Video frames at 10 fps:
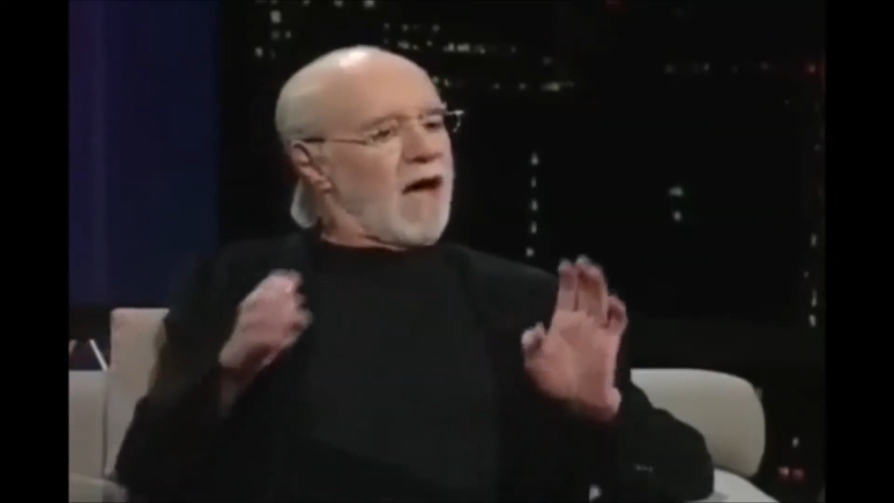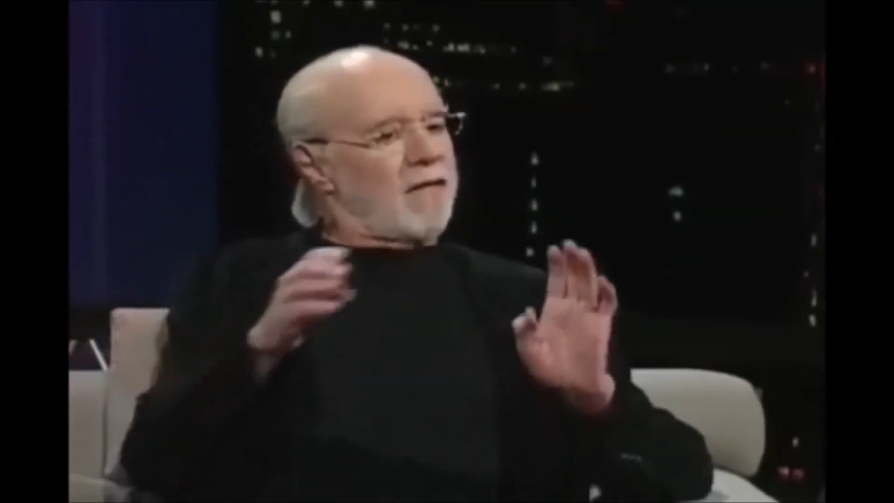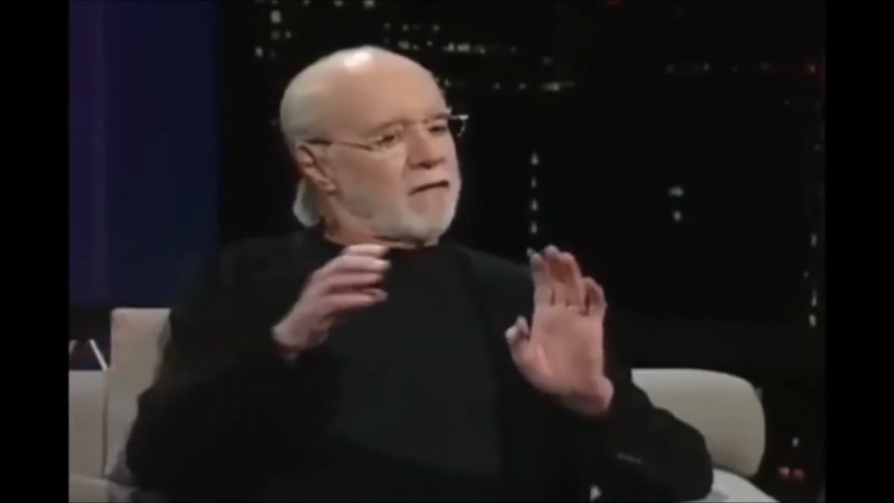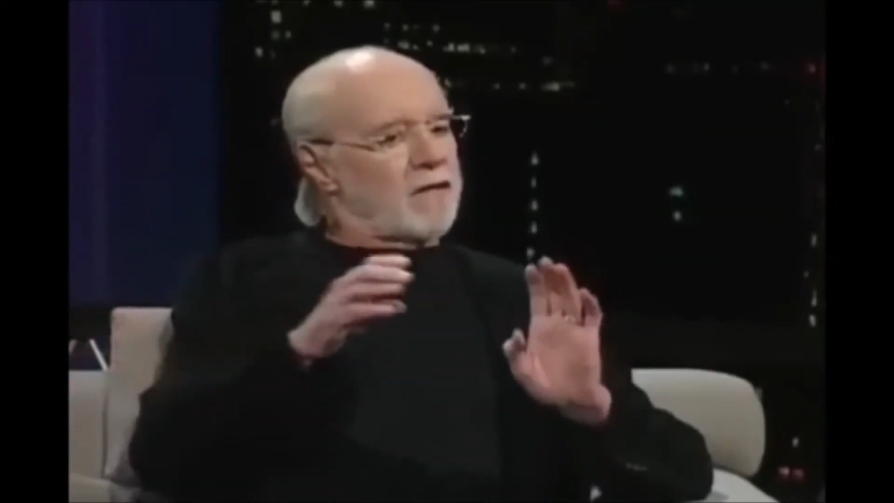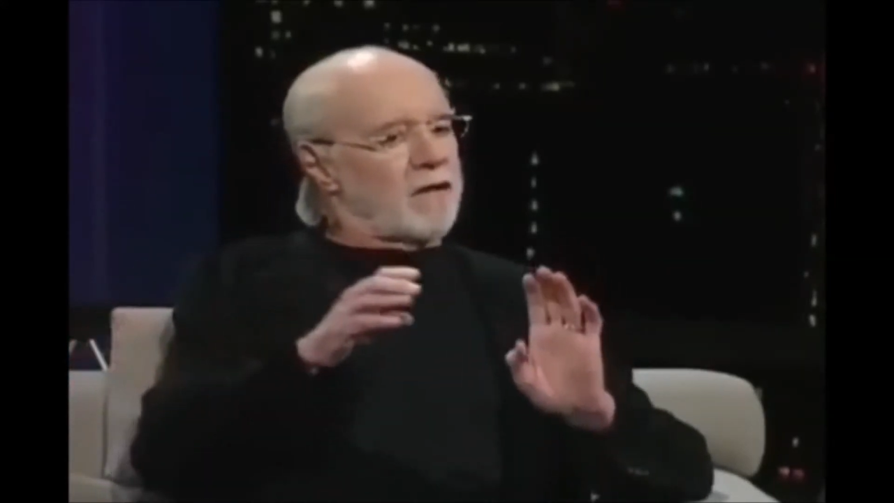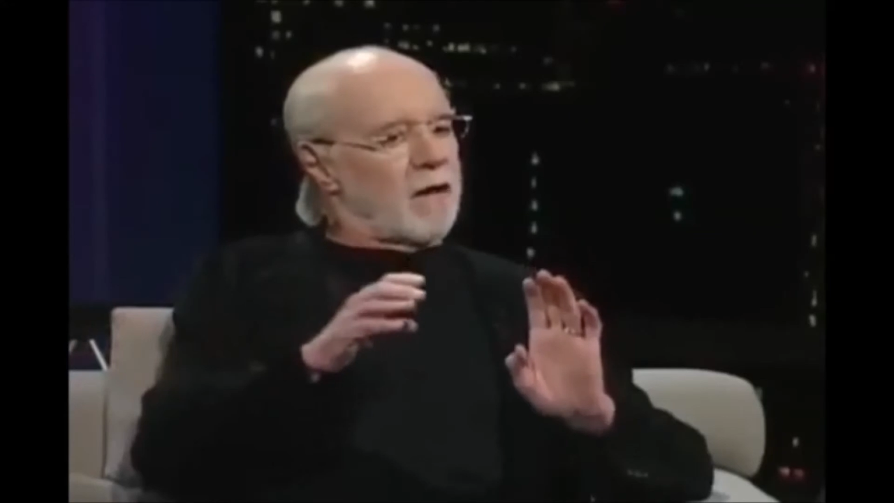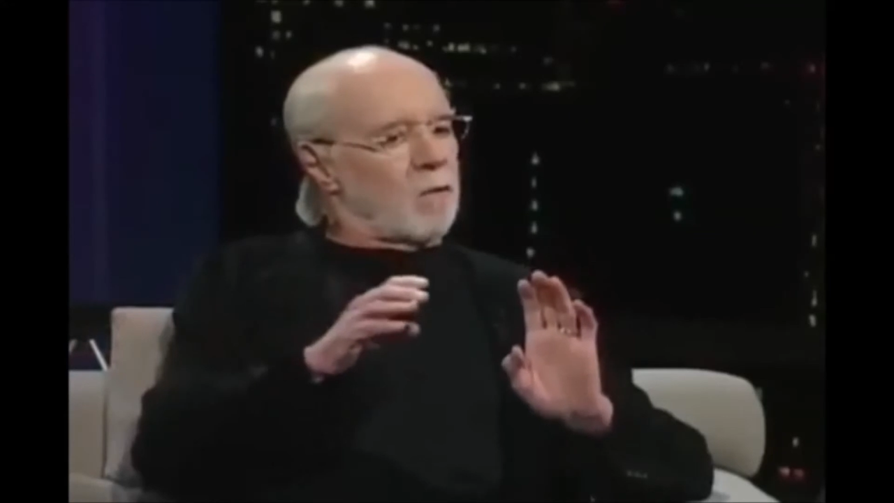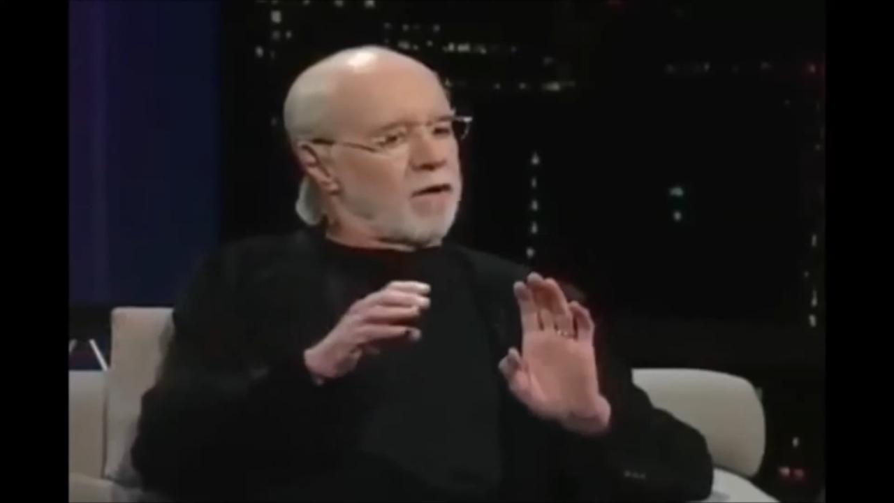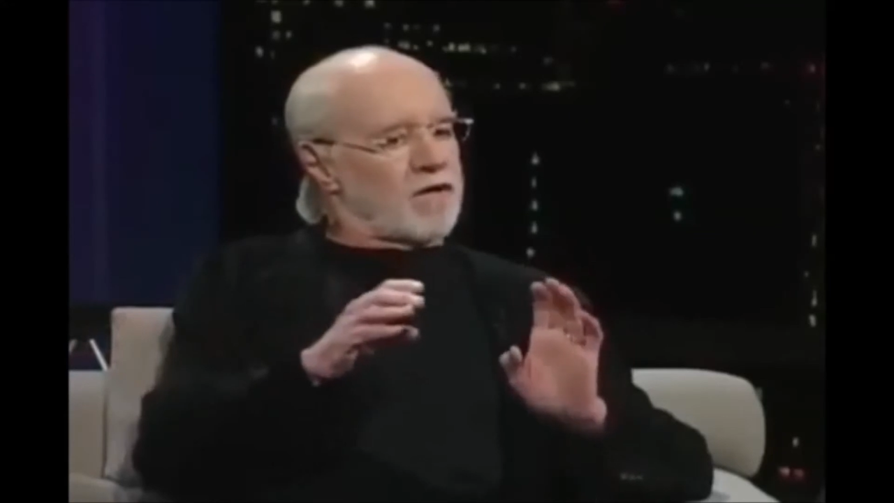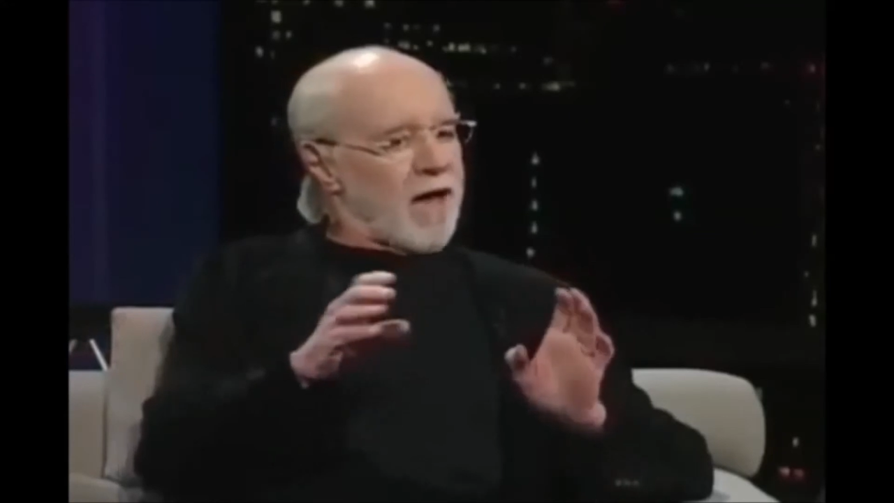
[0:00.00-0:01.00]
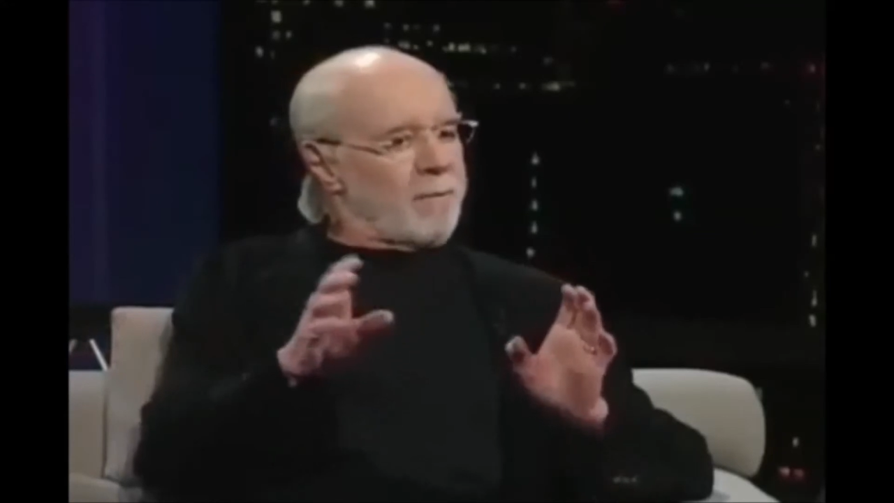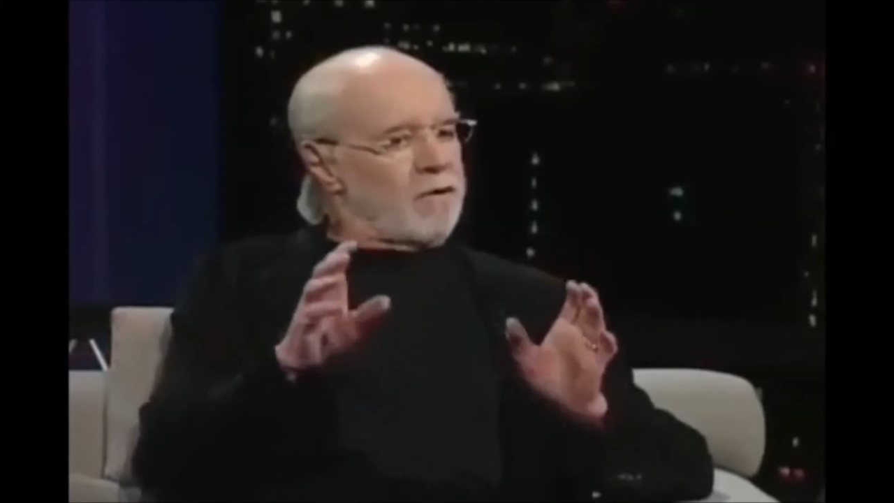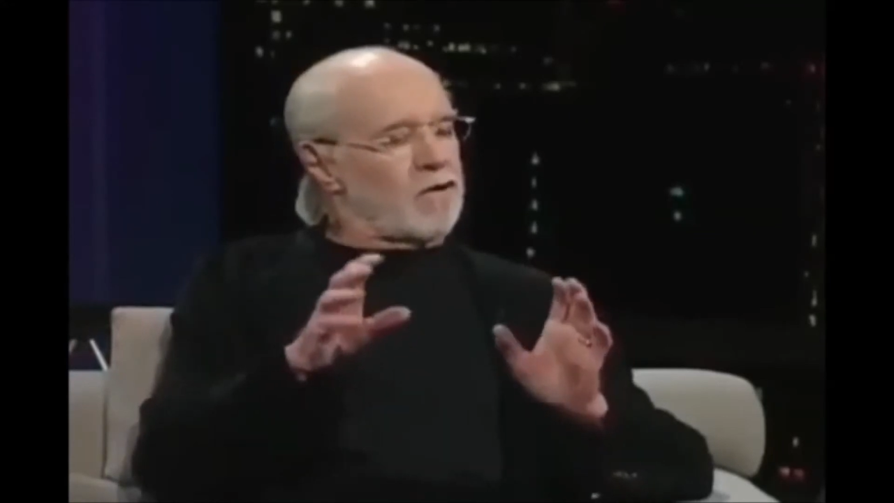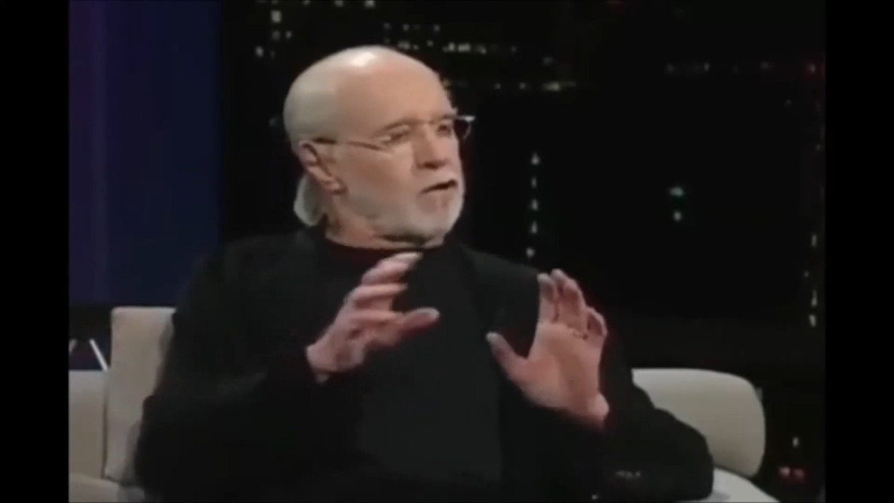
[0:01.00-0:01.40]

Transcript: And what has happened